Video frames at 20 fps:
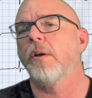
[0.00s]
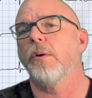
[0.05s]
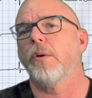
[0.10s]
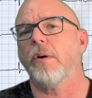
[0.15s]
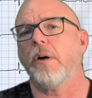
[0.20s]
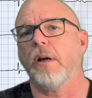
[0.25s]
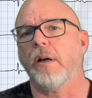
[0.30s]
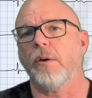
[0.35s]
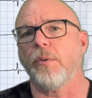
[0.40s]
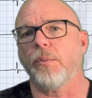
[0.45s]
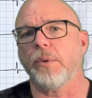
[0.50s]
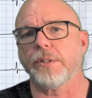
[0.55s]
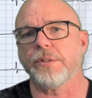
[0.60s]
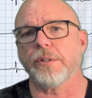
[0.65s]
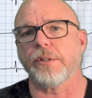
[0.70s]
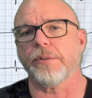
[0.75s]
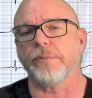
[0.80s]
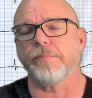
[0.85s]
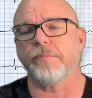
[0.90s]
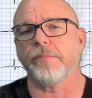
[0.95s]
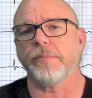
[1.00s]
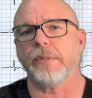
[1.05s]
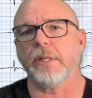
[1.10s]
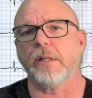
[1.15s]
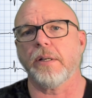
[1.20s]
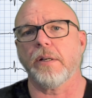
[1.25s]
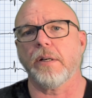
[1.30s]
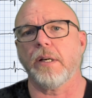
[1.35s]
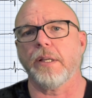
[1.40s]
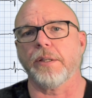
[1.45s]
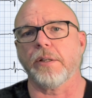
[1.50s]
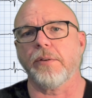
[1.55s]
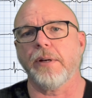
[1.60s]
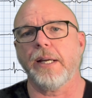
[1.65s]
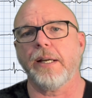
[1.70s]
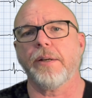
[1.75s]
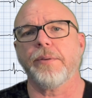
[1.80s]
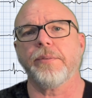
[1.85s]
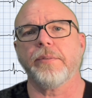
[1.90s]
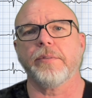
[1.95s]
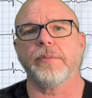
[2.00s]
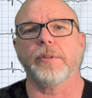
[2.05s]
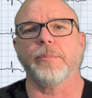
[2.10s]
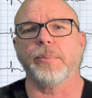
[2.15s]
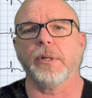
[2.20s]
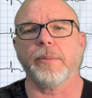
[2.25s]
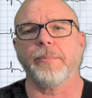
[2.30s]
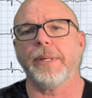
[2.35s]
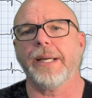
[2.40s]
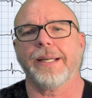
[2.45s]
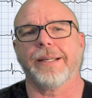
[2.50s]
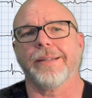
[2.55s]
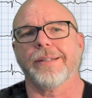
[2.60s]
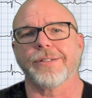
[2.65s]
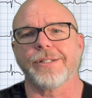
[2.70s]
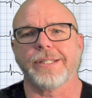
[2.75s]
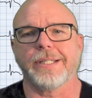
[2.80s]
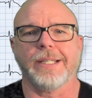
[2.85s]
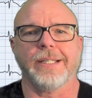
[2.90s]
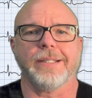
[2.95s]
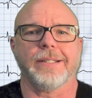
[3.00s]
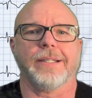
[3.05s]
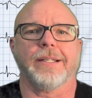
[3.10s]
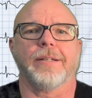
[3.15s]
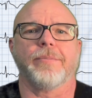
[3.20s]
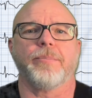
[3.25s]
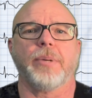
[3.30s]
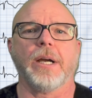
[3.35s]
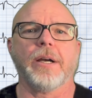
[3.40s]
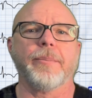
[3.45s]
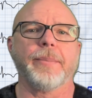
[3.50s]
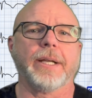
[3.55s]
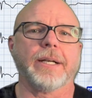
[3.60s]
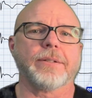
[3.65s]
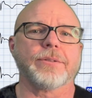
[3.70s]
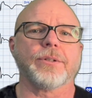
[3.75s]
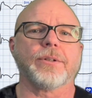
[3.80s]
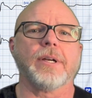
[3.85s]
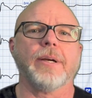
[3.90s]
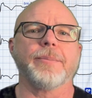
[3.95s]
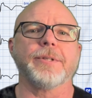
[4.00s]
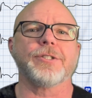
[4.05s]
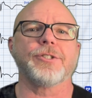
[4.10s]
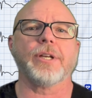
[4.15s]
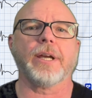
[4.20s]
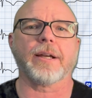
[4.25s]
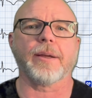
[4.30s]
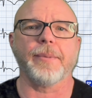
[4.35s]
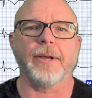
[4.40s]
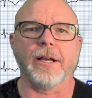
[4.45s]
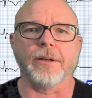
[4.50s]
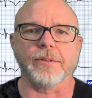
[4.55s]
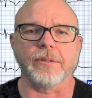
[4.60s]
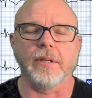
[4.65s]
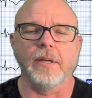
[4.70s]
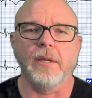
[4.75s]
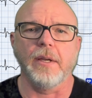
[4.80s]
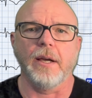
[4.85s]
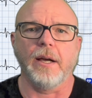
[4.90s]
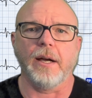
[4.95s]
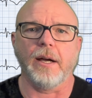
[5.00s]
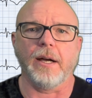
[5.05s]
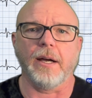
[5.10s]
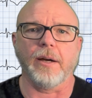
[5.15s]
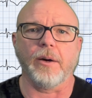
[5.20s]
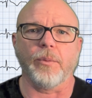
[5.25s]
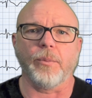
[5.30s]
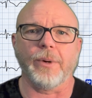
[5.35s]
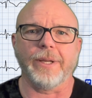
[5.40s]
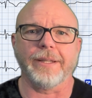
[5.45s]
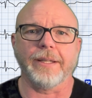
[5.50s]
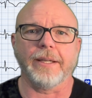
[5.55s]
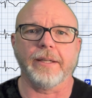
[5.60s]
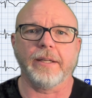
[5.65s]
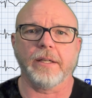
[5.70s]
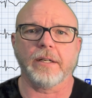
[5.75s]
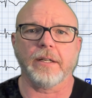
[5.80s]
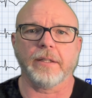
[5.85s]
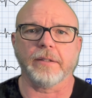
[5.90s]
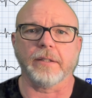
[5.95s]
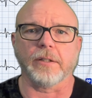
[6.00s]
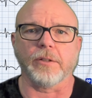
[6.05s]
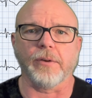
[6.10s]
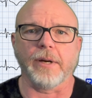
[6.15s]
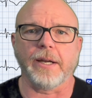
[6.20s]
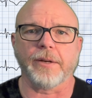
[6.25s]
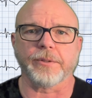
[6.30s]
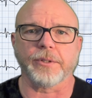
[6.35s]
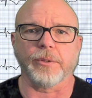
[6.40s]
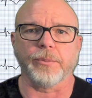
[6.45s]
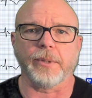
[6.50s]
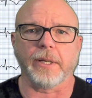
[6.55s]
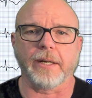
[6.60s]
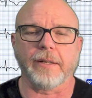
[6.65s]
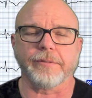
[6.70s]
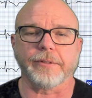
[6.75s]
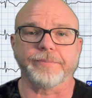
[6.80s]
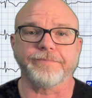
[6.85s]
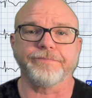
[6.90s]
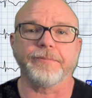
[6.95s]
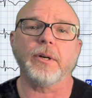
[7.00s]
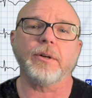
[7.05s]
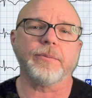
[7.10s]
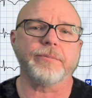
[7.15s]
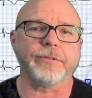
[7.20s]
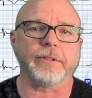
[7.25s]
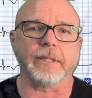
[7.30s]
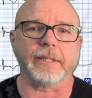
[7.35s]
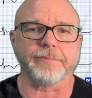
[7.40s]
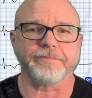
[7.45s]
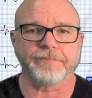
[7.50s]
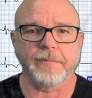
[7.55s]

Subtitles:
Once they're on the ground, you put them back in their seat, and then paramedics will come and check them out when they get on the ground or whatever, hopefully.